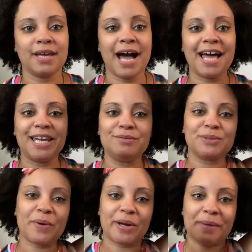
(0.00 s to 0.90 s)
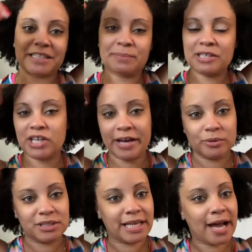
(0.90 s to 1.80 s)
Hi loves, and welcome back to my channel.
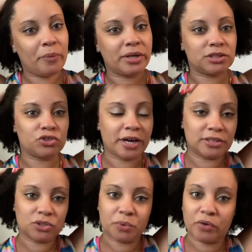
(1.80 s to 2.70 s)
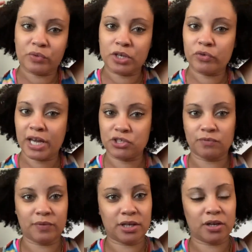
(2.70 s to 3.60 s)
Today I wanted to try to do a recreation
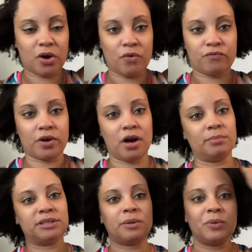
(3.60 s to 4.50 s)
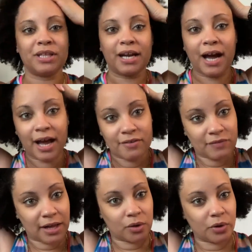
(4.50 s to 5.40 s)
video from someone that I
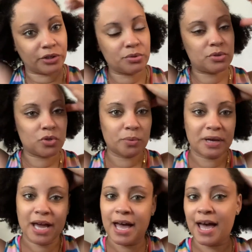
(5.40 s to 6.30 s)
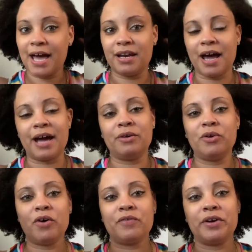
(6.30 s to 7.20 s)
follow on YouTube, and I don't
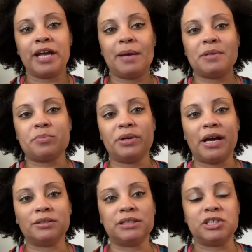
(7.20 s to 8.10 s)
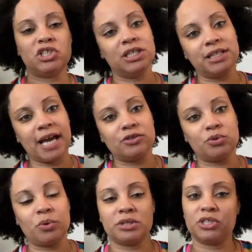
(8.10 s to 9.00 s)
know if her name is pronounced the Cheek Natural
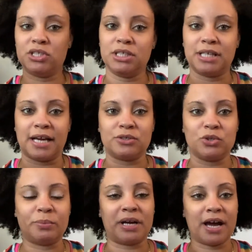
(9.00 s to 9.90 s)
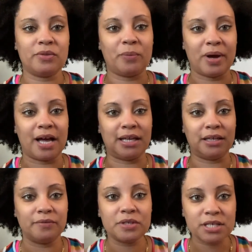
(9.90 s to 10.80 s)
or the Chic Natural, but either way I
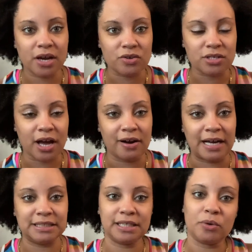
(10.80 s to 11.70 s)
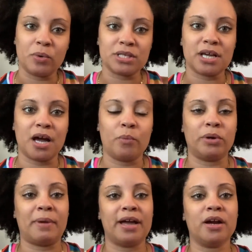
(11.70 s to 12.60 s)
love this hairstyle. I did it one time when
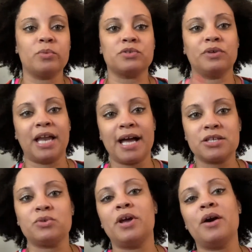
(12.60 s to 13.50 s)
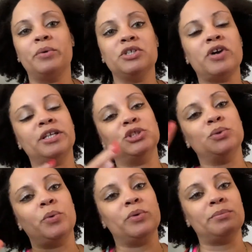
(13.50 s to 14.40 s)
my hair was relaxed, so now I want to try to do
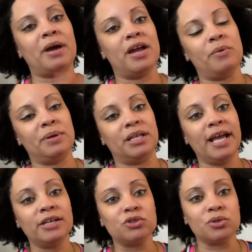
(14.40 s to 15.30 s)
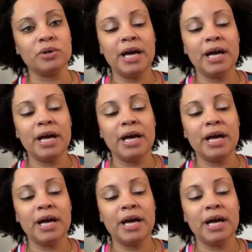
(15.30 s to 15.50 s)
it with my hair being natural.